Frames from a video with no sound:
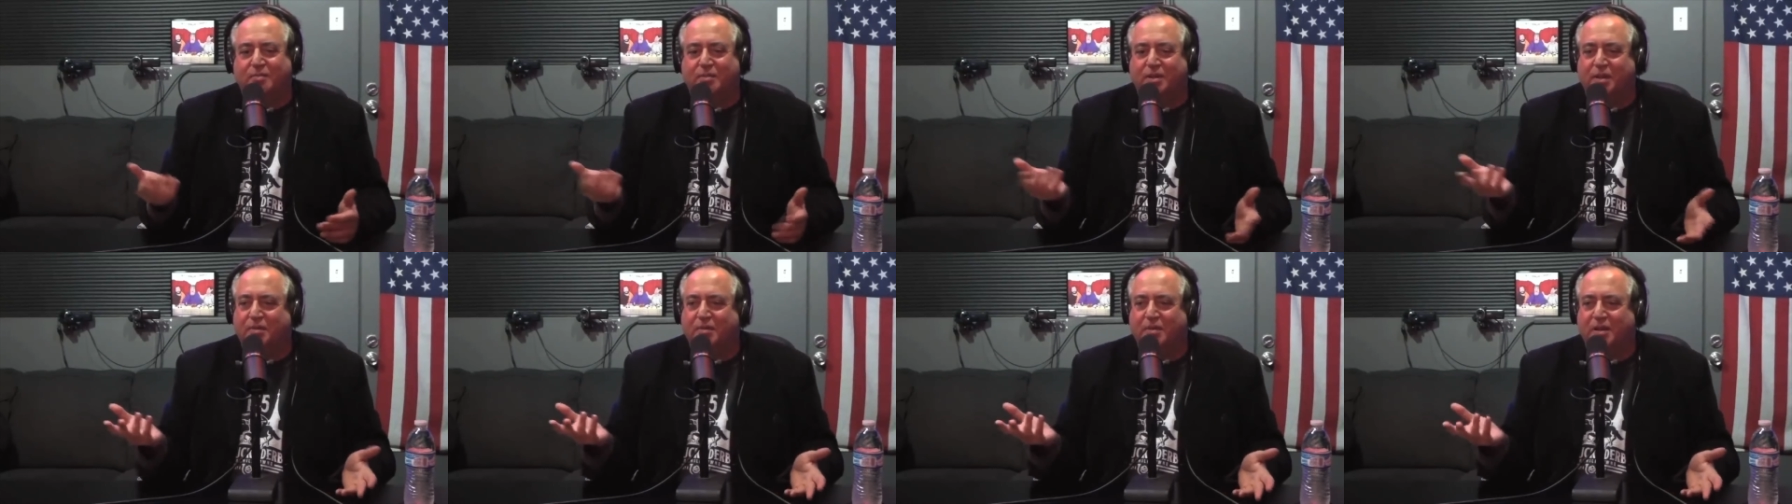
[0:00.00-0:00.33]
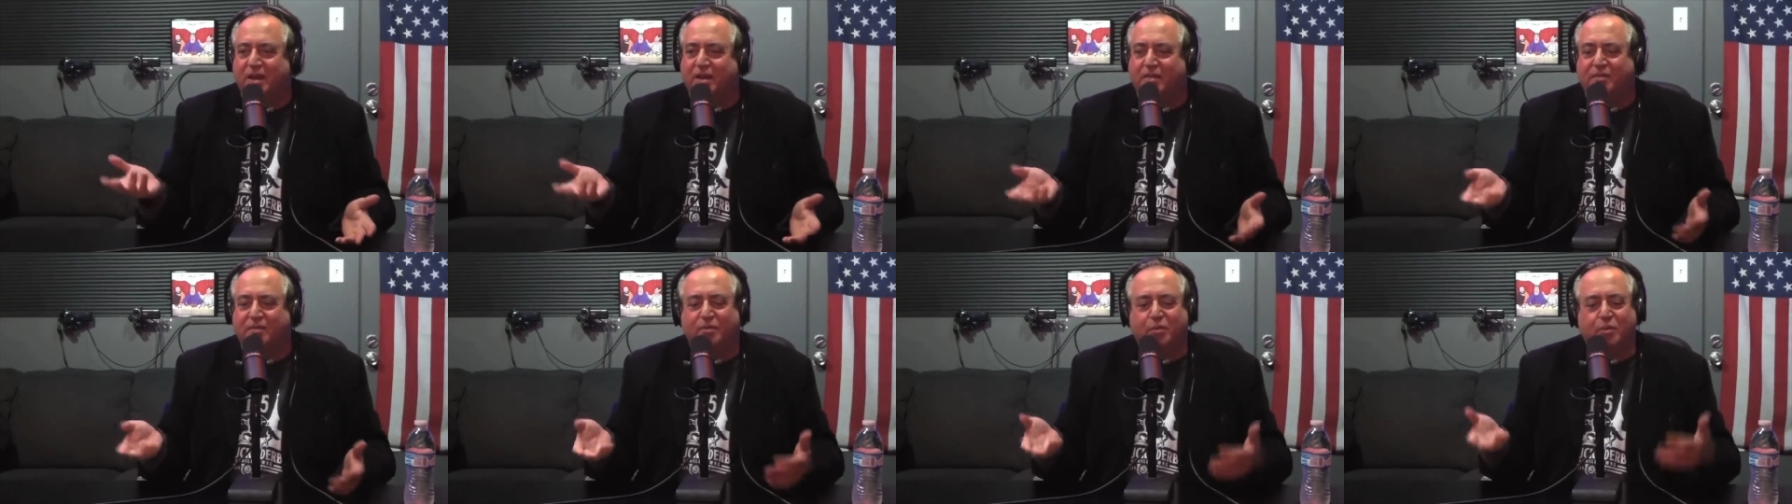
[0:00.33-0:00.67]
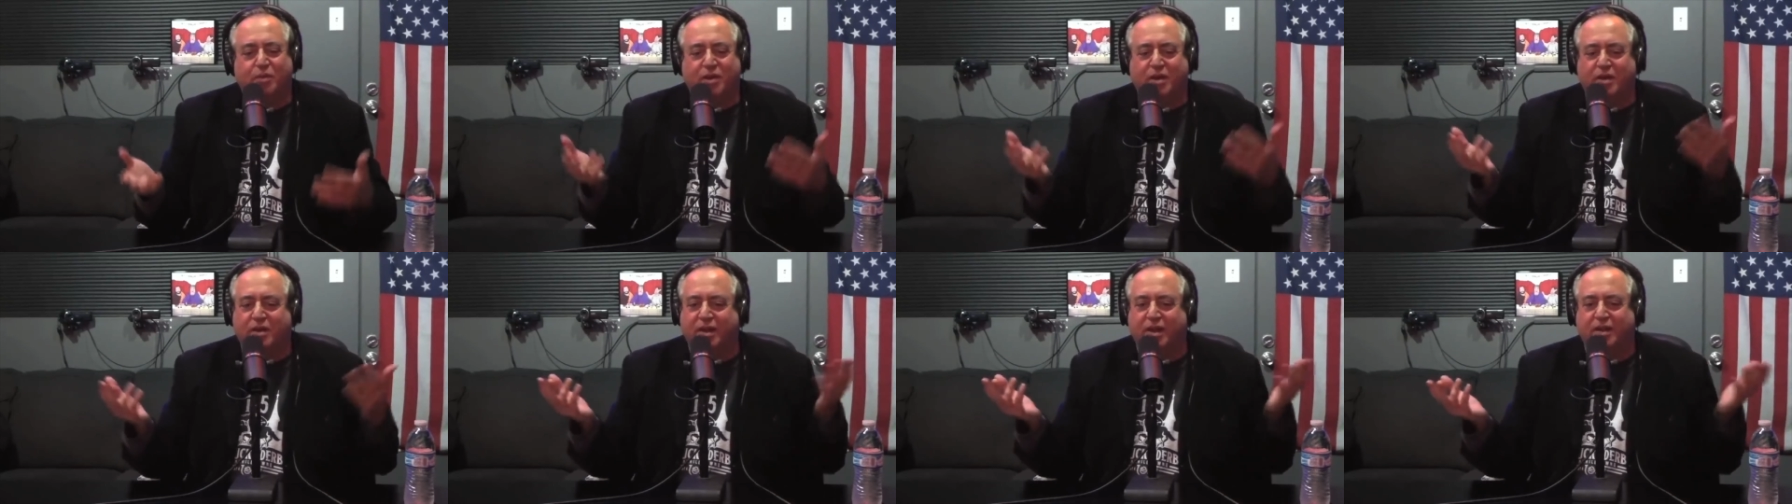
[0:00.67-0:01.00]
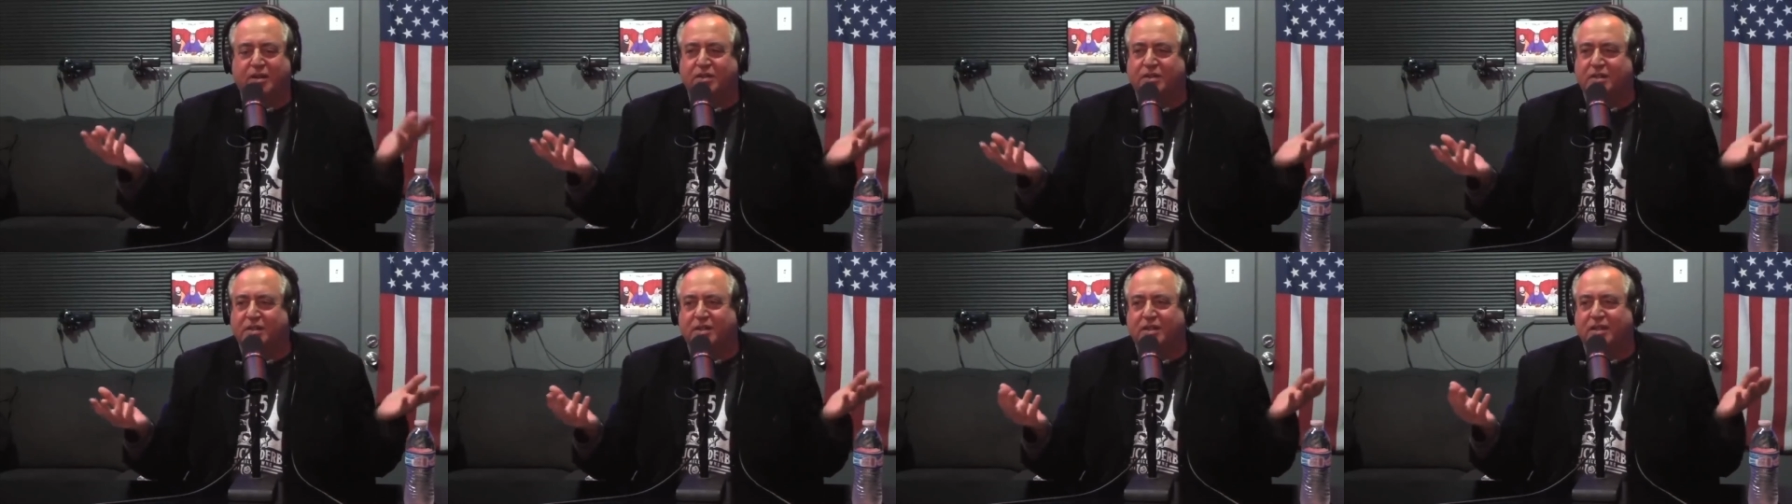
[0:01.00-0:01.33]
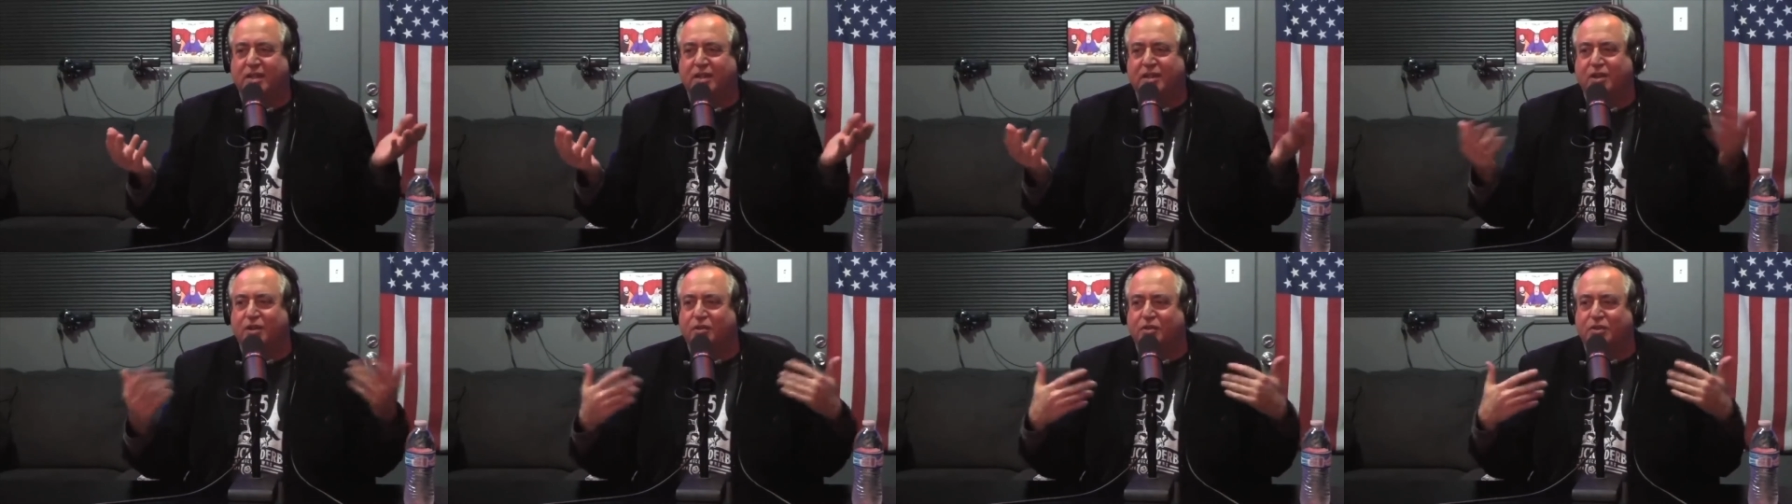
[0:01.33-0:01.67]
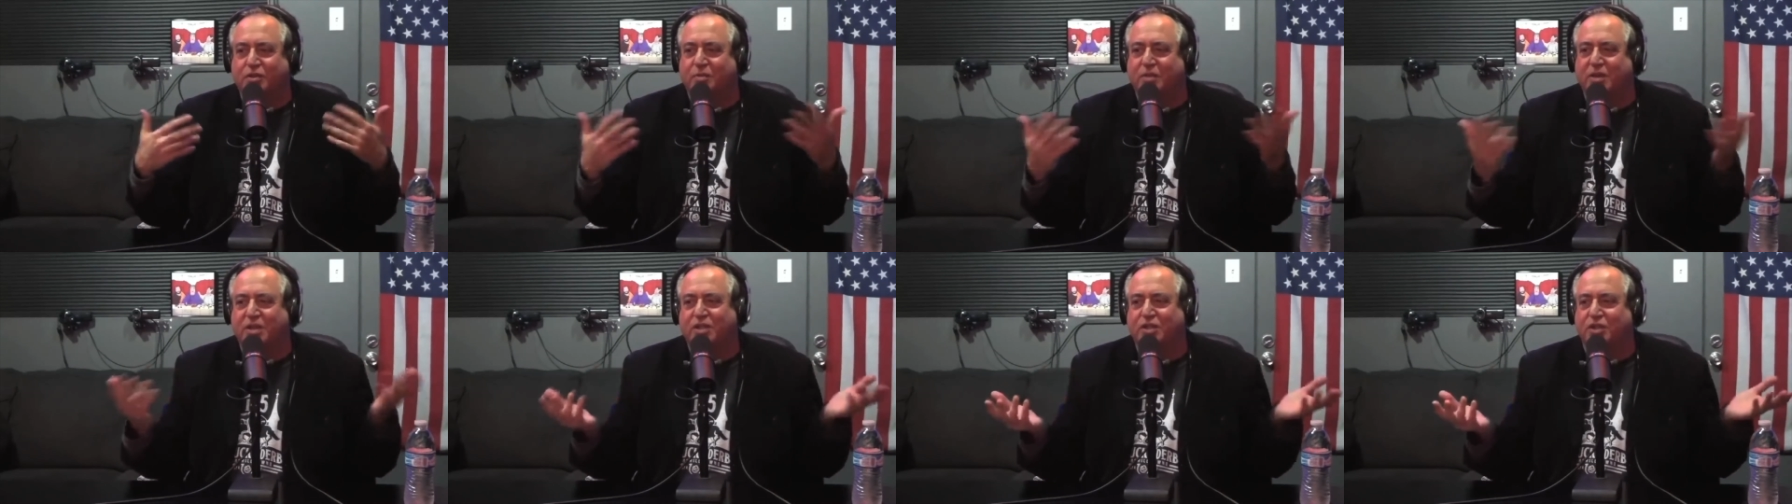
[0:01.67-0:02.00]
People, everyone else that
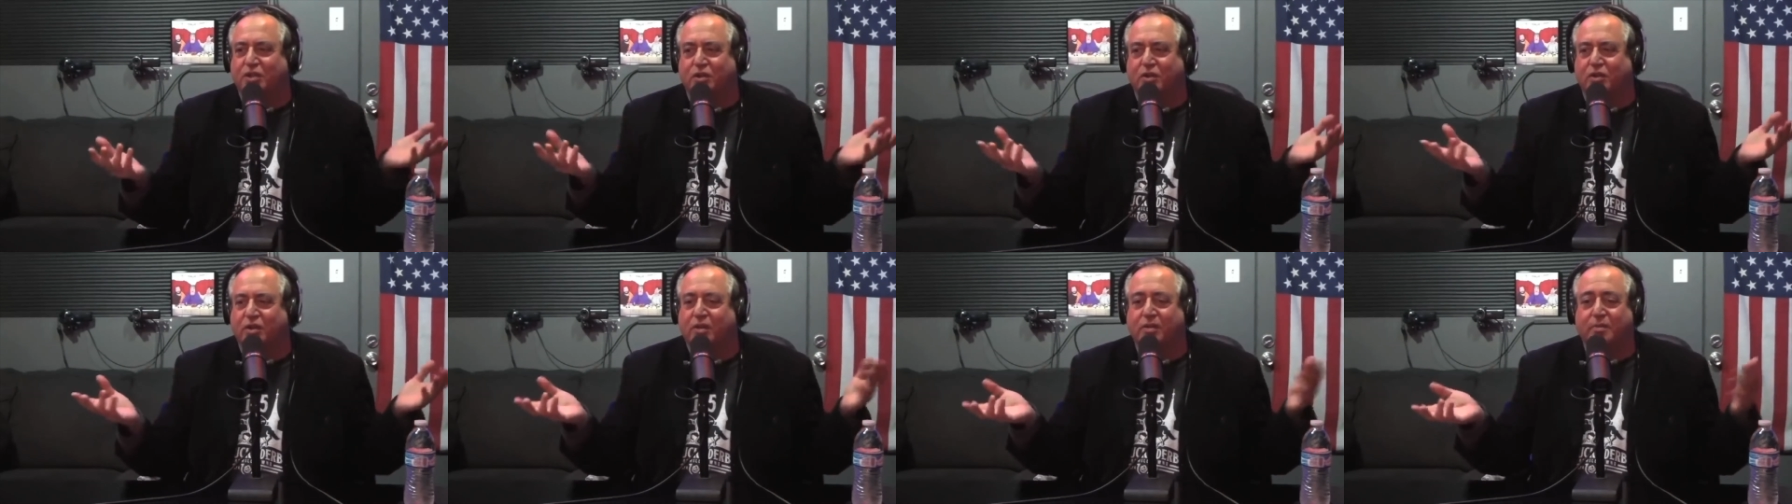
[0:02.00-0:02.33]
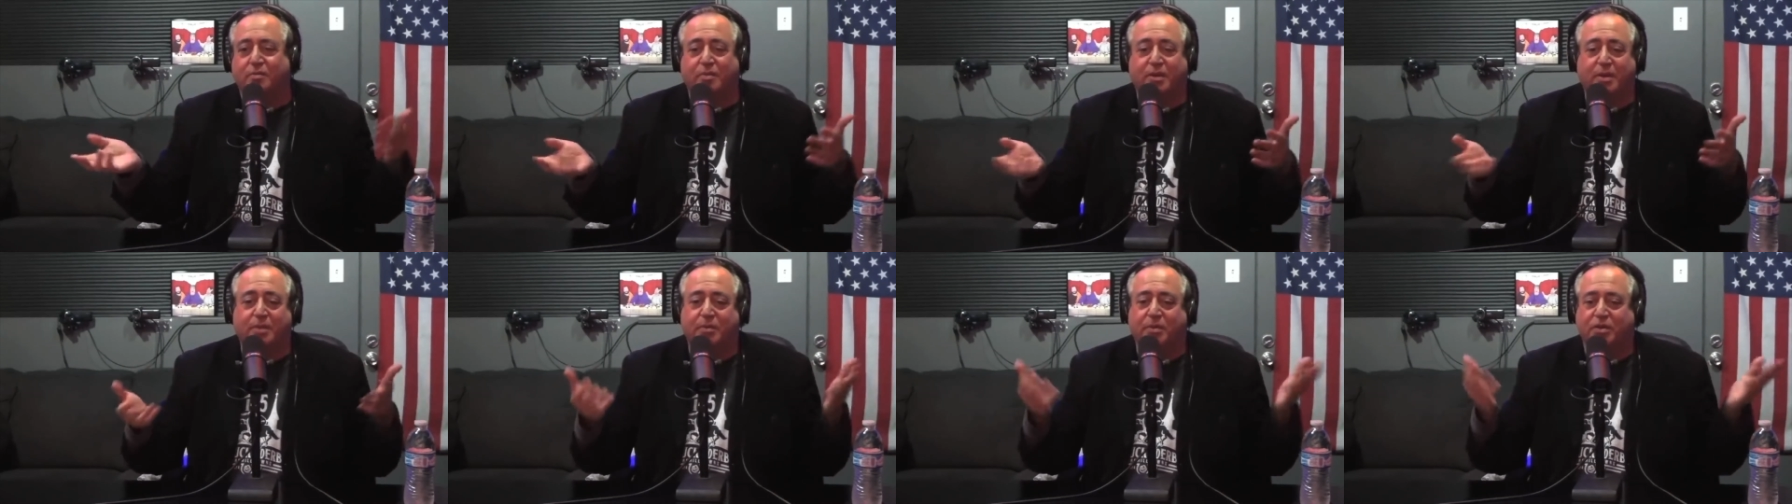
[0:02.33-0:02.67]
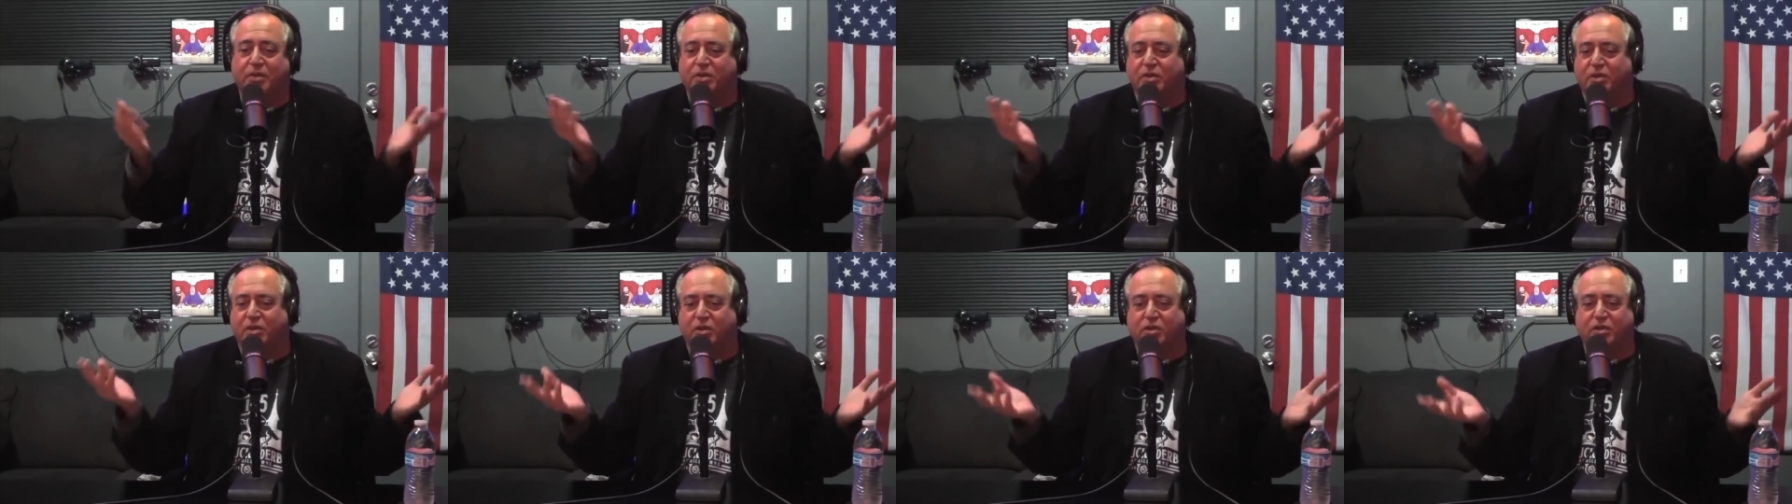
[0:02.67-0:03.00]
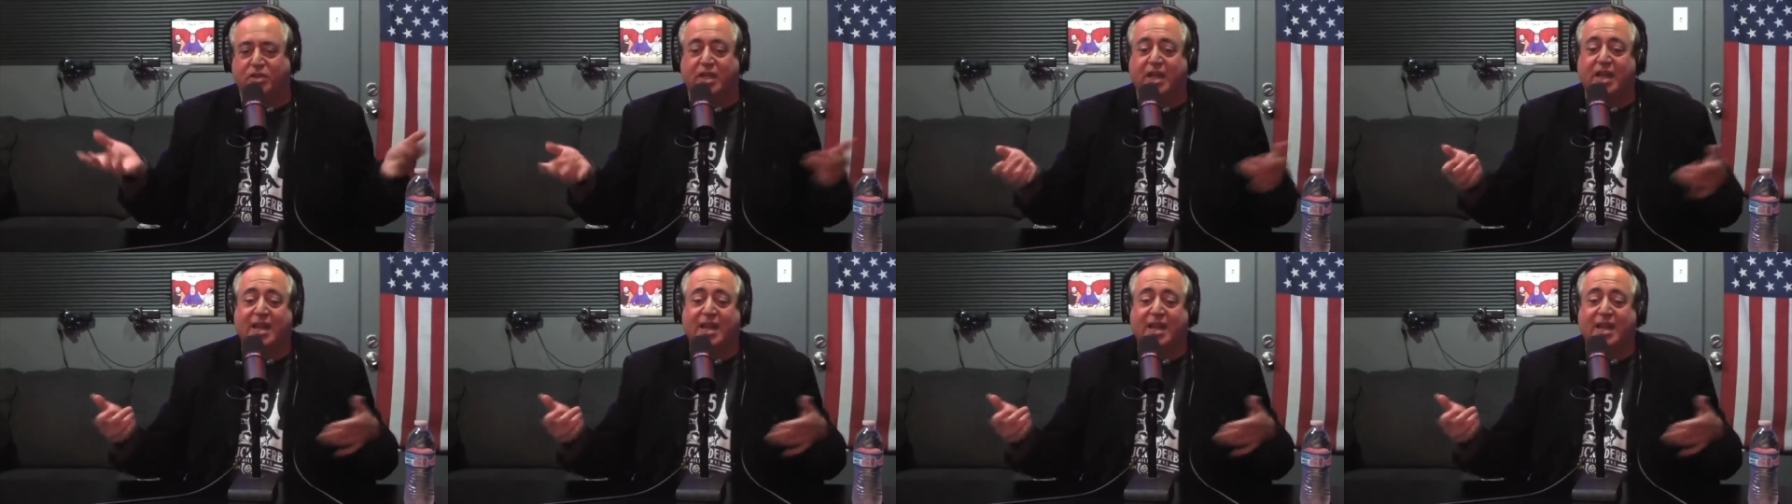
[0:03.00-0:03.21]
knows me saw it. People in Jersey.